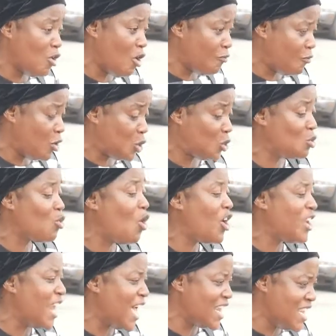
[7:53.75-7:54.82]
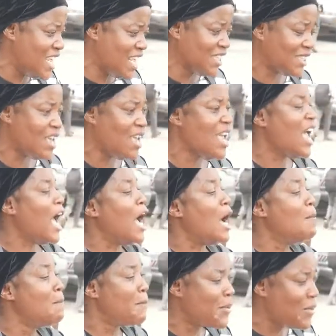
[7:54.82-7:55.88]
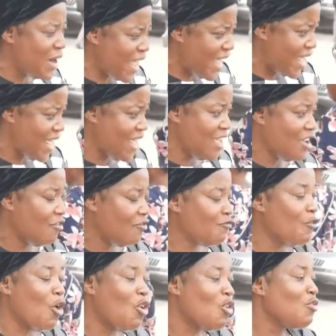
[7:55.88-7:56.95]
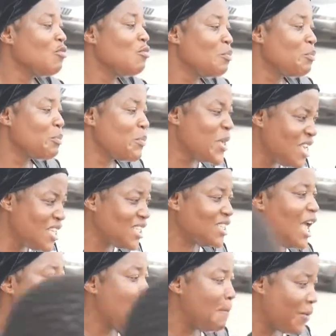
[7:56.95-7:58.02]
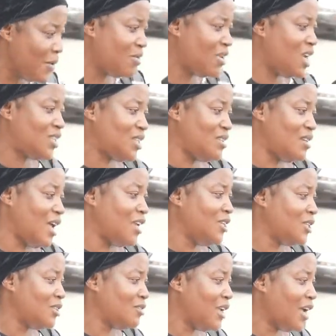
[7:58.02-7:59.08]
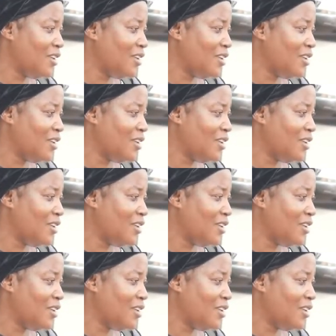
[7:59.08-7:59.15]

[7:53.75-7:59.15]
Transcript: of us should go on our knees and pray for peace and progress in Nigeria.